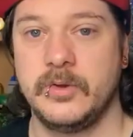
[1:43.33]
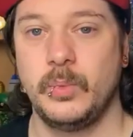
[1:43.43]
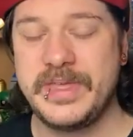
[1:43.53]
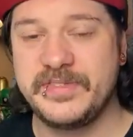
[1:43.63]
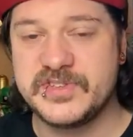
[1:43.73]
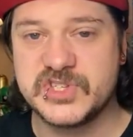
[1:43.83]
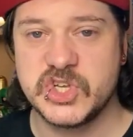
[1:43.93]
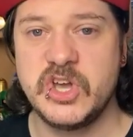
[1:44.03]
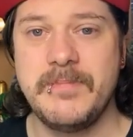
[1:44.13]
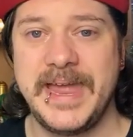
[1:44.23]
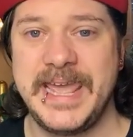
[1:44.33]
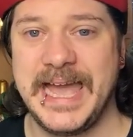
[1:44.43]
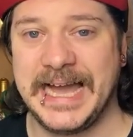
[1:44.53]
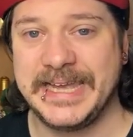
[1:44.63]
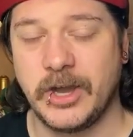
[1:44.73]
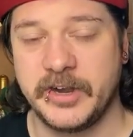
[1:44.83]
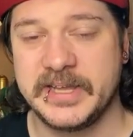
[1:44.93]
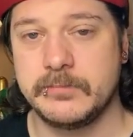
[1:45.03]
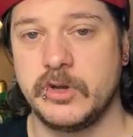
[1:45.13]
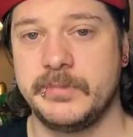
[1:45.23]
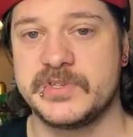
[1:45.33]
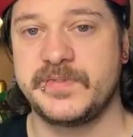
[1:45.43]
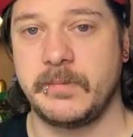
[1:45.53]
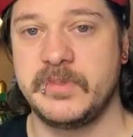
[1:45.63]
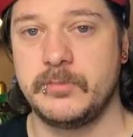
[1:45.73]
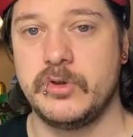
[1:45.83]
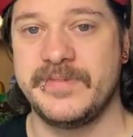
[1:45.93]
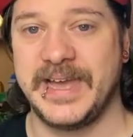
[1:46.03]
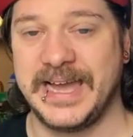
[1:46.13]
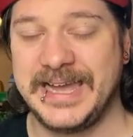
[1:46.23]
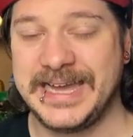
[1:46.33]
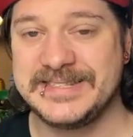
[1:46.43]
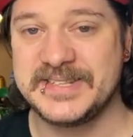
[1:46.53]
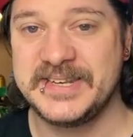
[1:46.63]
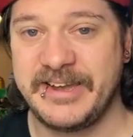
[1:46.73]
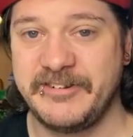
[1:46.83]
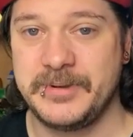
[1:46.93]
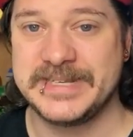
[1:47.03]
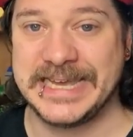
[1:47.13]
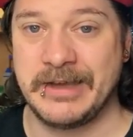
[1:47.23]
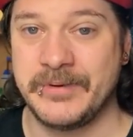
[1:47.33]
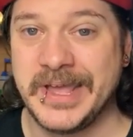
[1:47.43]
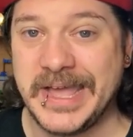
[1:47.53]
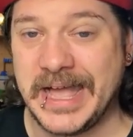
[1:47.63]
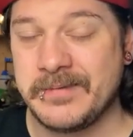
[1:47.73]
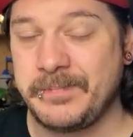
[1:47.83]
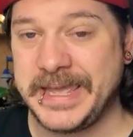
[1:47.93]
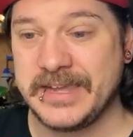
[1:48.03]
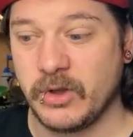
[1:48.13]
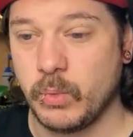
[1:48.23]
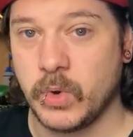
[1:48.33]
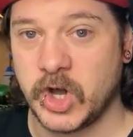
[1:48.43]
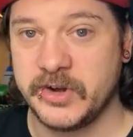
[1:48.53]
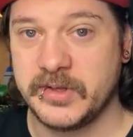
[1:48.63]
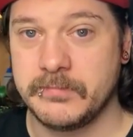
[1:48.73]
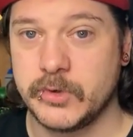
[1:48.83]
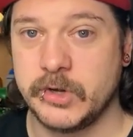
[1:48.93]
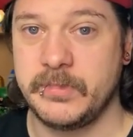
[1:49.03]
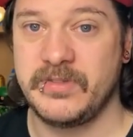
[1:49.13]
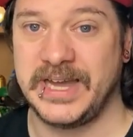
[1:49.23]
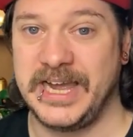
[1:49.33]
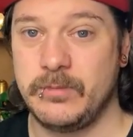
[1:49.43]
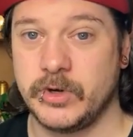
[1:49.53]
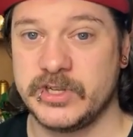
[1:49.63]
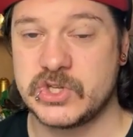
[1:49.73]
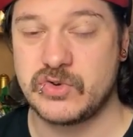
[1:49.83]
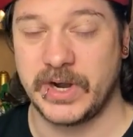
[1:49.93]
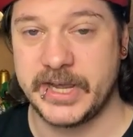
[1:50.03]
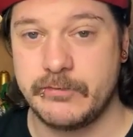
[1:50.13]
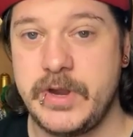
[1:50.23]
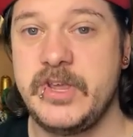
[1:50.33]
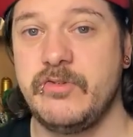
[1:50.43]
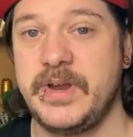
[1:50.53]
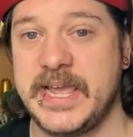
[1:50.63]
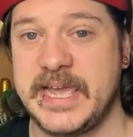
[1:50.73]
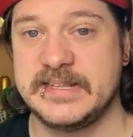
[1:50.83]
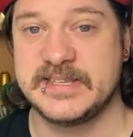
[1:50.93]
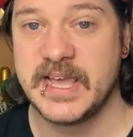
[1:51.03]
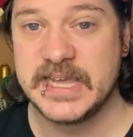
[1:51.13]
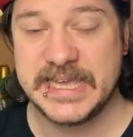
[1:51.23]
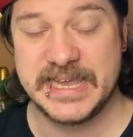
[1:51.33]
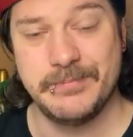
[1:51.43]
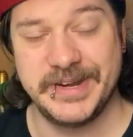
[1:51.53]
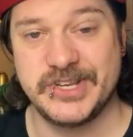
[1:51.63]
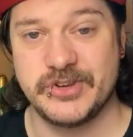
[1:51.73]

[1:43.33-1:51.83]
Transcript: With so many iconic moments from the movie, I had to narrow it down and pick one moment that I wanted to try and recreate in miniature